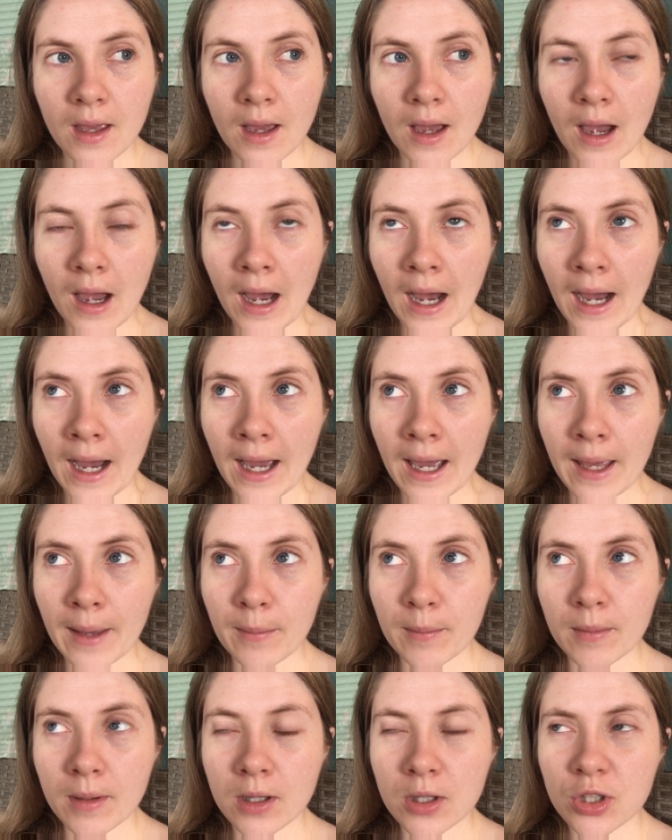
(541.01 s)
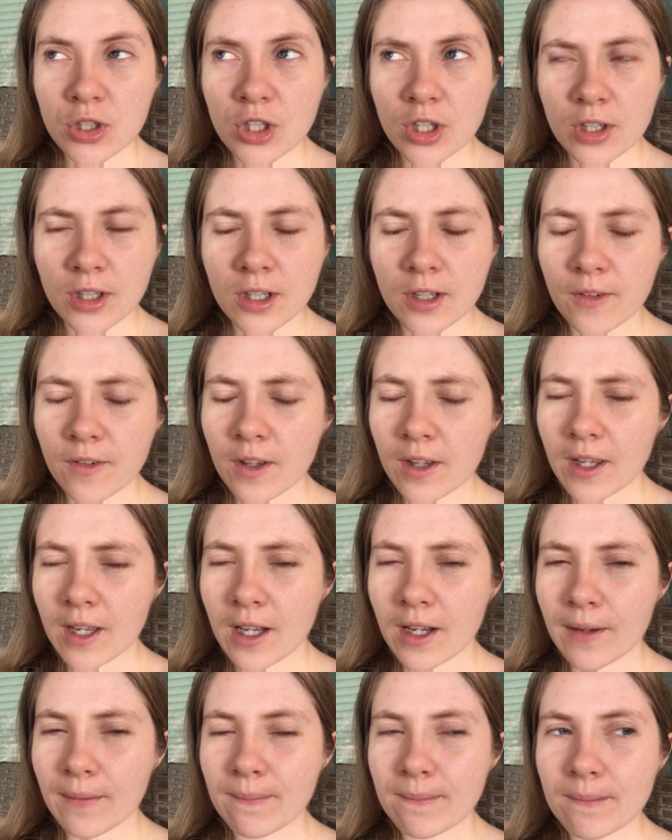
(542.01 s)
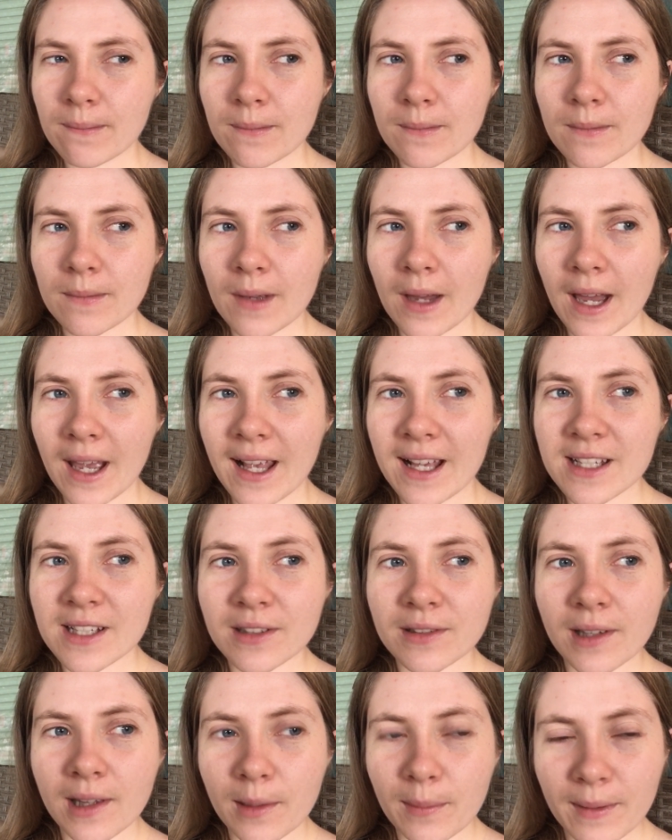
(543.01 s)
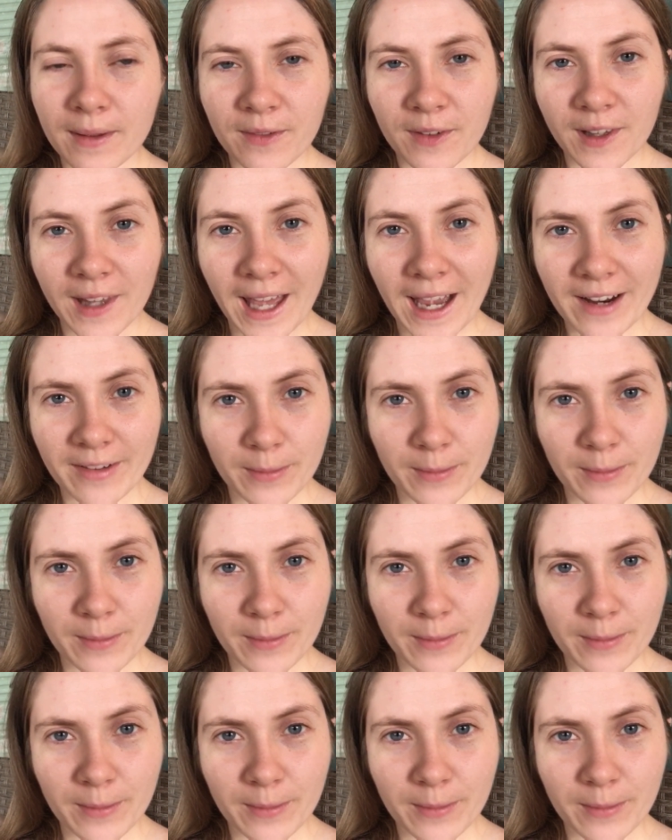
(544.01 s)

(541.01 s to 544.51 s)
I'm starting to feel like, I guess, a little bit of a lack of